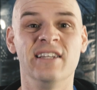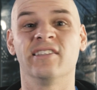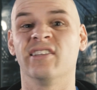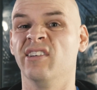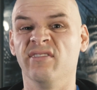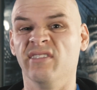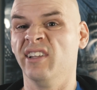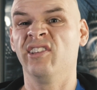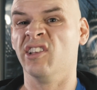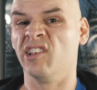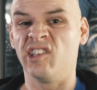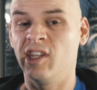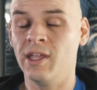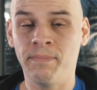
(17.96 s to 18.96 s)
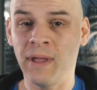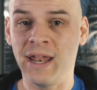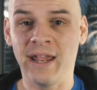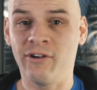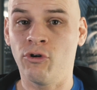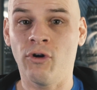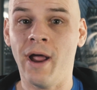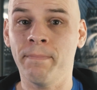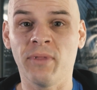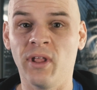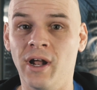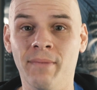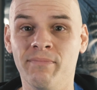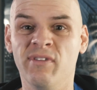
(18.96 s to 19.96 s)
So let's just skip any crap
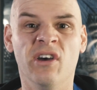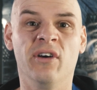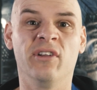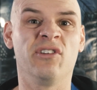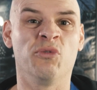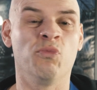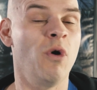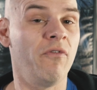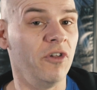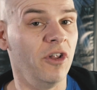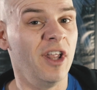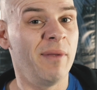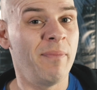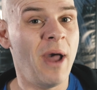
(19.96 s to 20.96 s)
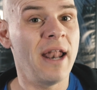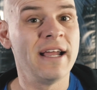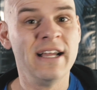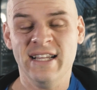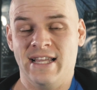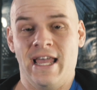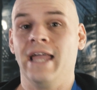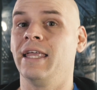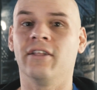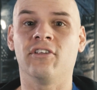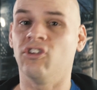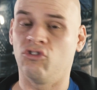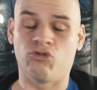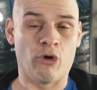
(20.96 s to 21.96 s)
that I'm going to waffle on about and get
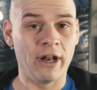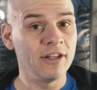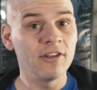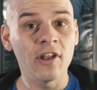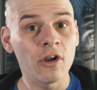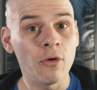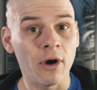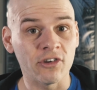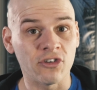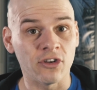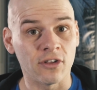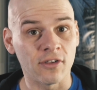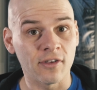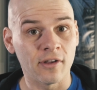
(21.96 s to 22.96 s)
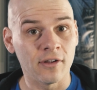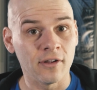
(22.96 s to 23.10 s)
straight into the questions.